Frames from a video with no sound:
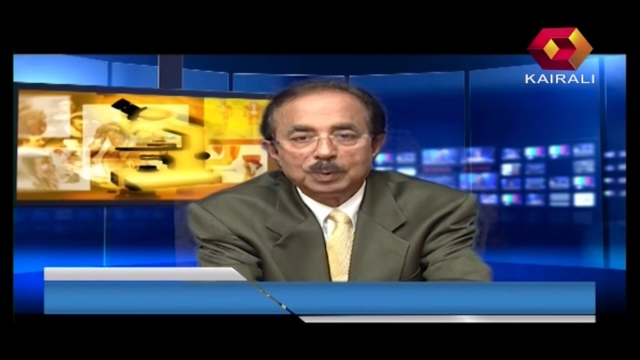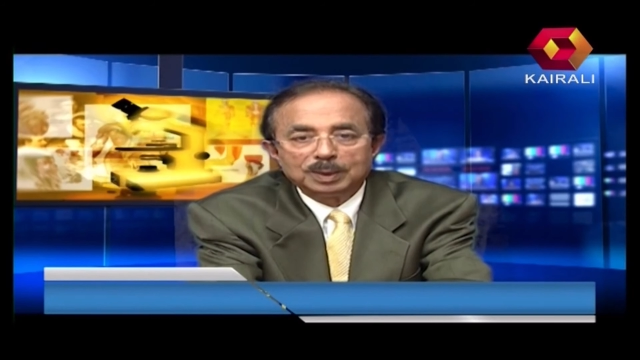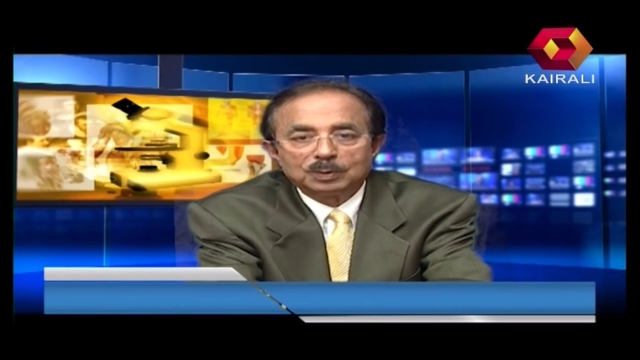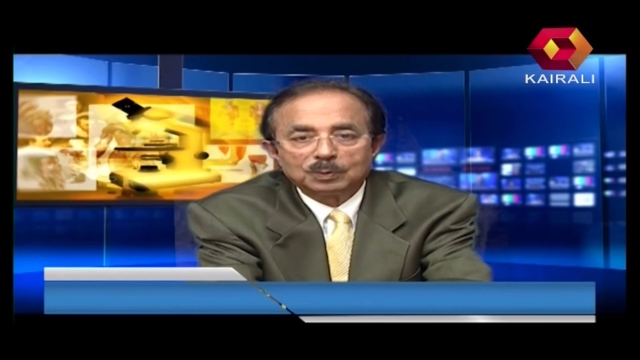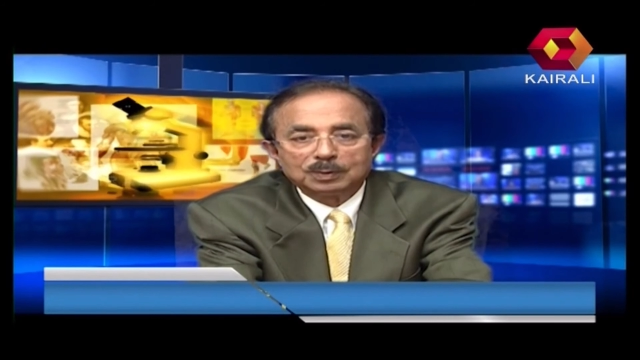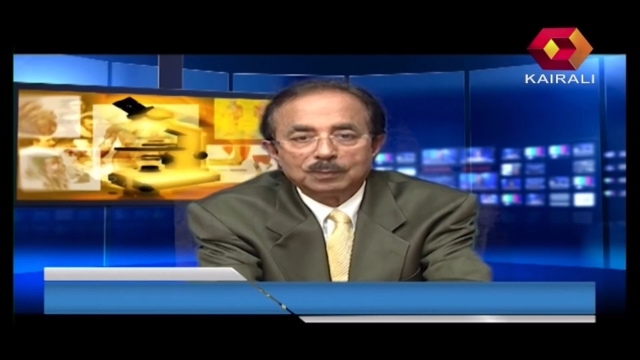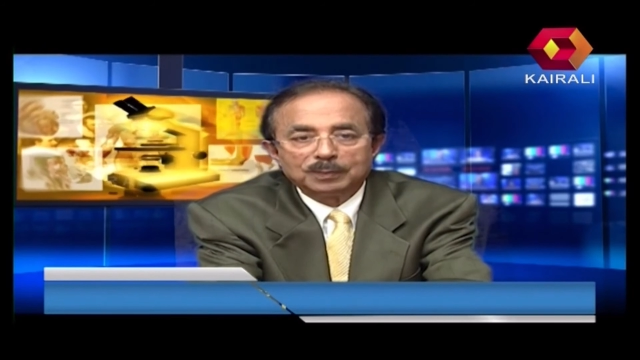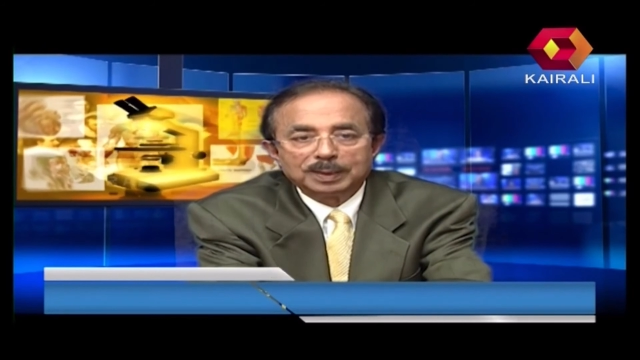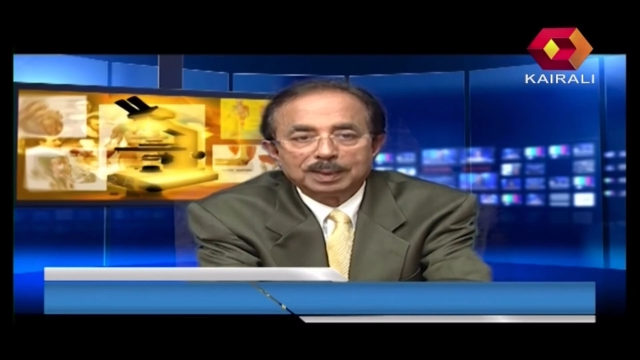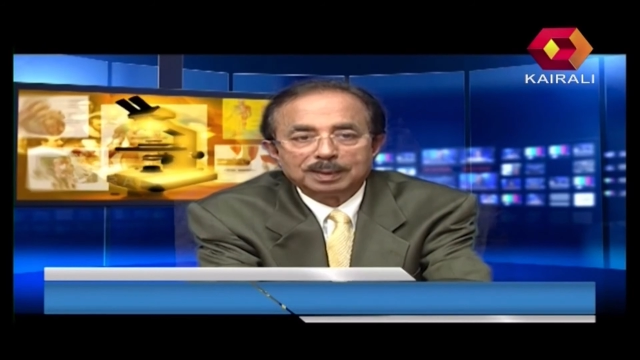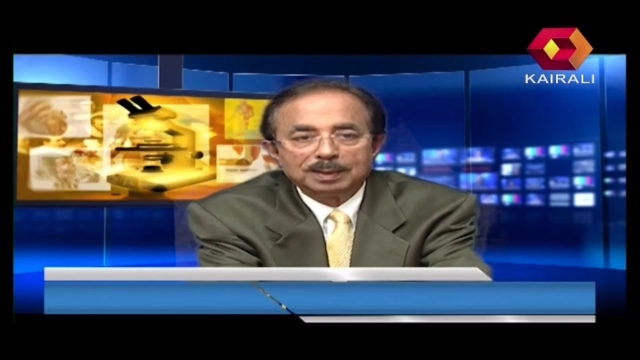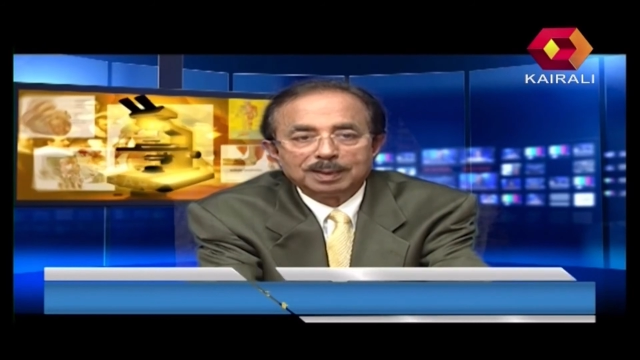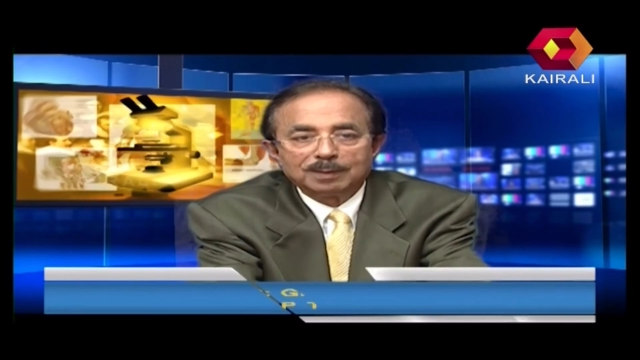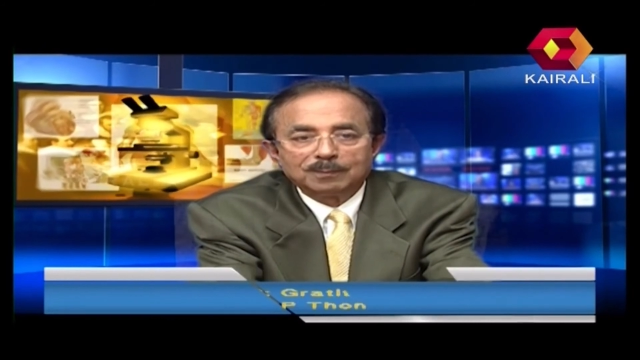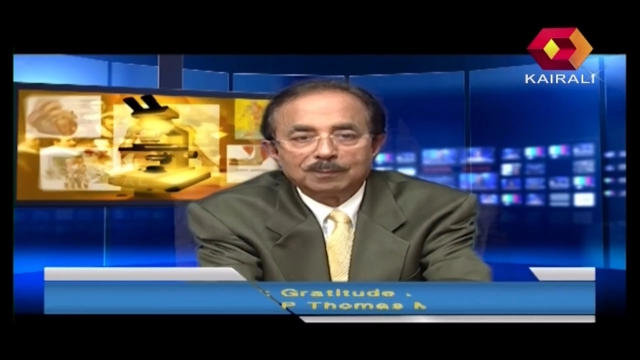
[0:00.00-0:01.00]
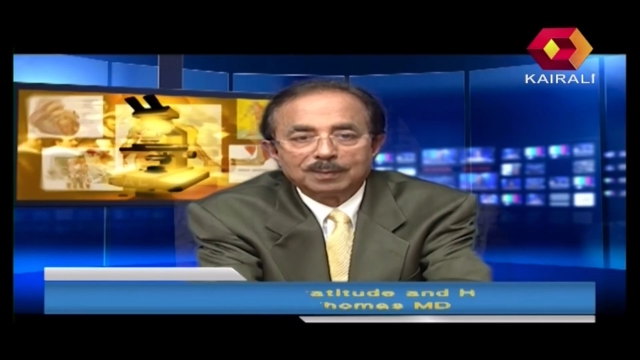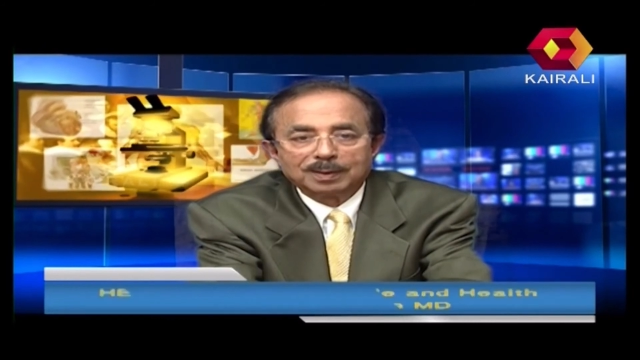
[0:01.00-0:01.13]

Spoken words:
me to the Vietnam